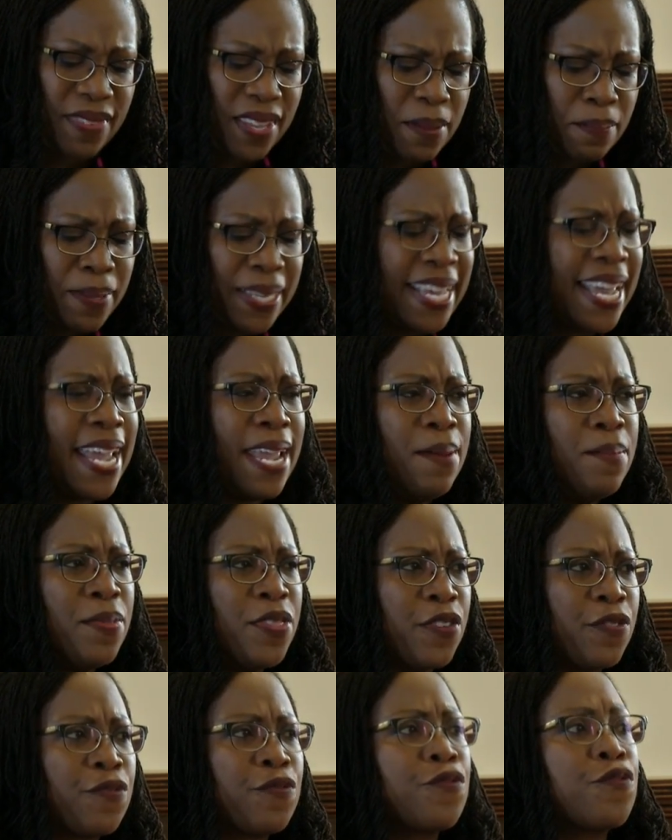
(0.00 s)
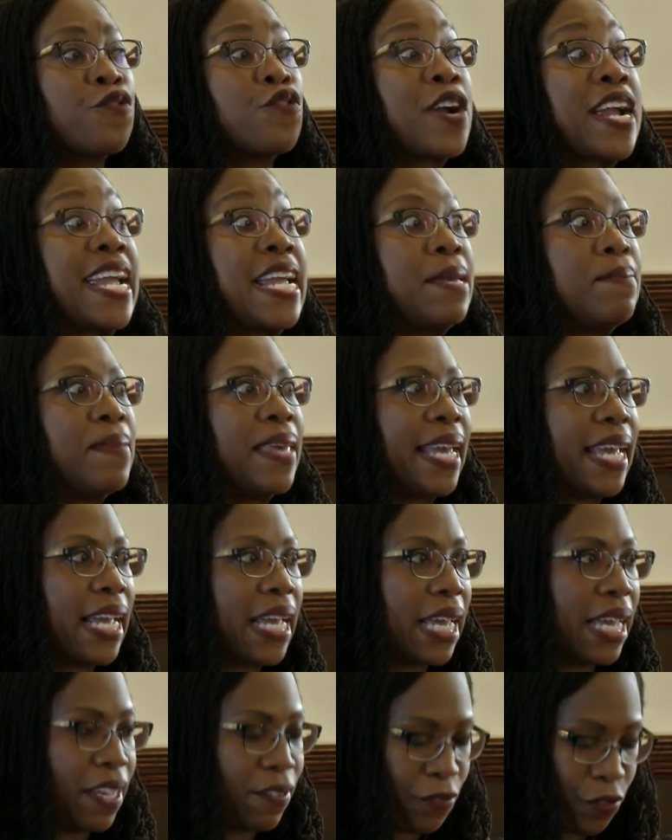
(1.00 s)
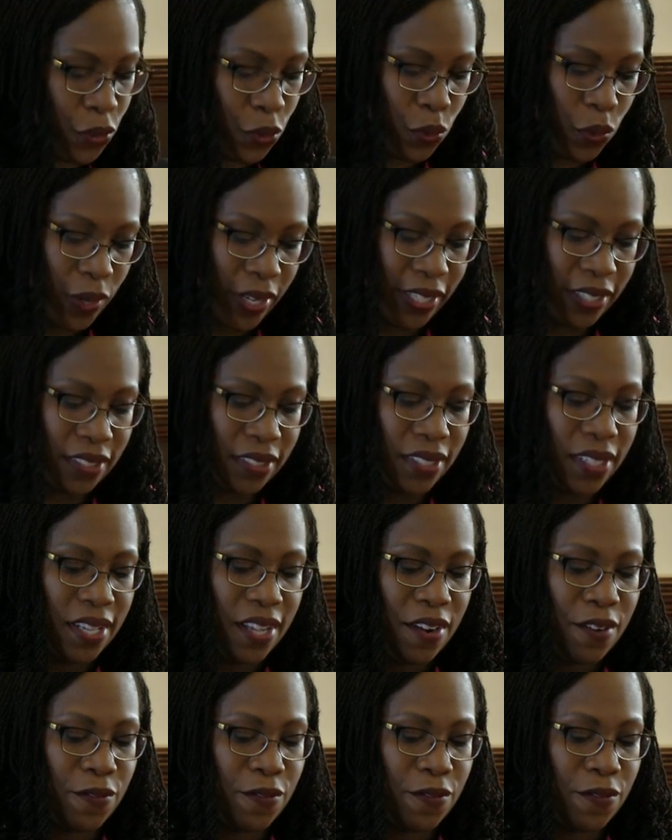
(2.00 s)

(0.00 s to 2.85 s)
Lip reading: became the framing, if you will,